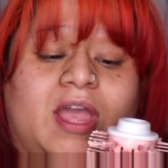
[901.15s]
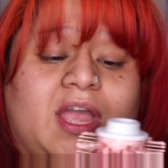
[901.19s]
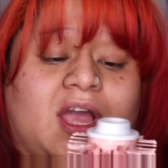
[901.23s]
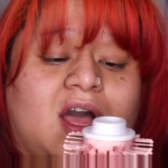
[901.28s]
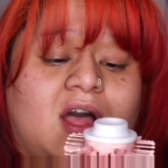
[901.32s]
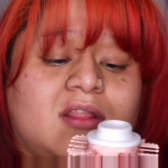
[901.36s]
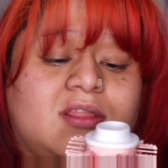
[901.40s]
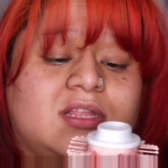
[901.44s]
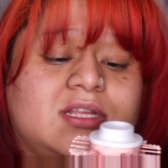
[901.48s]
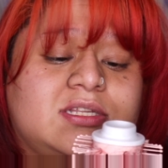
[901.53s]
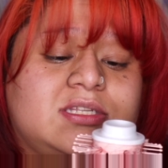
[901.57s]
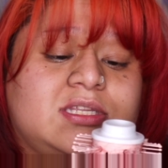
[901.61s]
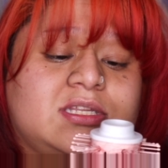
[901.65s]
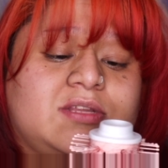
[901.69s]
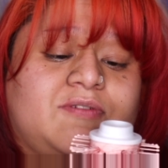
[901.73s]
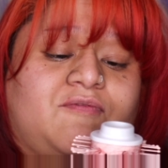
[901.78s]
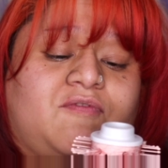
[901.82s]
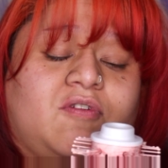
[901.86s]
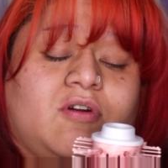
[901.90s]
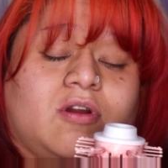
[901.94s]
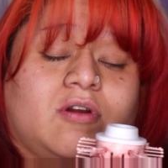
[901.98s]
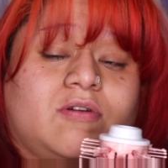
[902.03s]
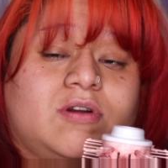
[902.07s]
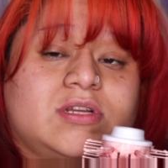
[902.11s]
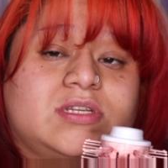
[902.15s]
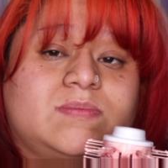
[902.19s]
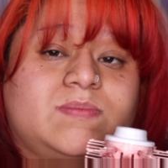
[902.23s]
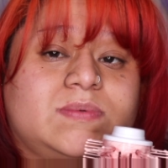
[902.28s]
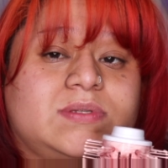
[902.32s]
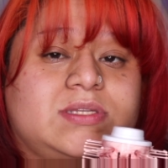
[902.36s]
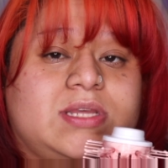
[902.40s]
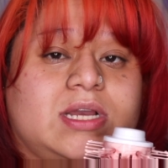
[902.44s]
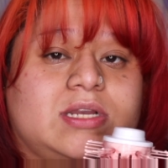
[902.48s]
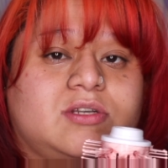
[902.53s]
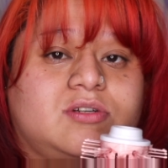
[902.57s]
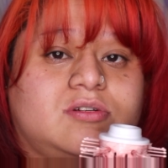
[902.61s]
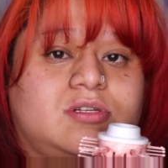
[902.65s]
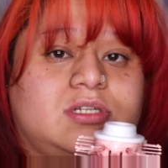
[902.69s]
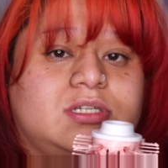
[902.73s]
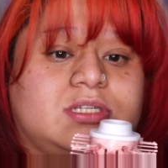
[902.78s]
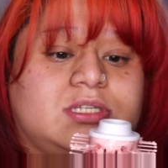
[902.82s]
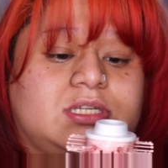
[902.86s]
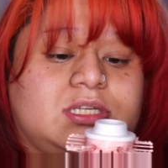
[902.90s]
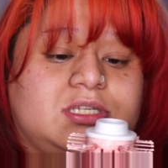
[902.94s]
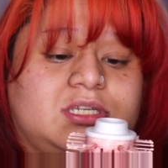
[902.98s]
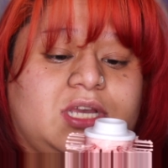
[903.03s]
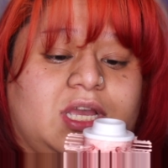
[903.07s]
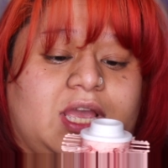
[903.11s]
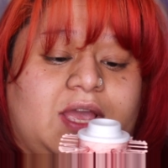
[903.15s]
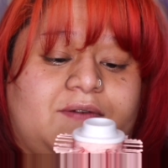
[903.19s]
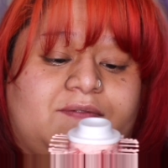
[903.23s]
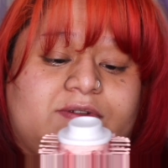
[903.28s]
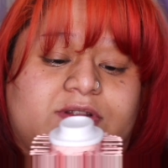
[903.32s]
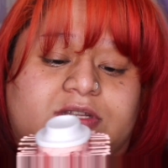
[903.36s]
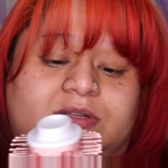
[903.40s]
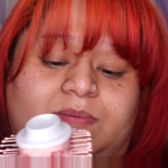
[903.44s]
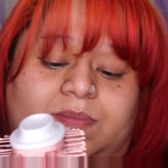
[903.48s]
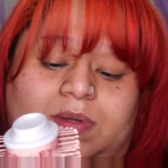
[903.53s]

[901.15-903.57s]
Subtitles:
got this for Christmas actually. CJ gave it to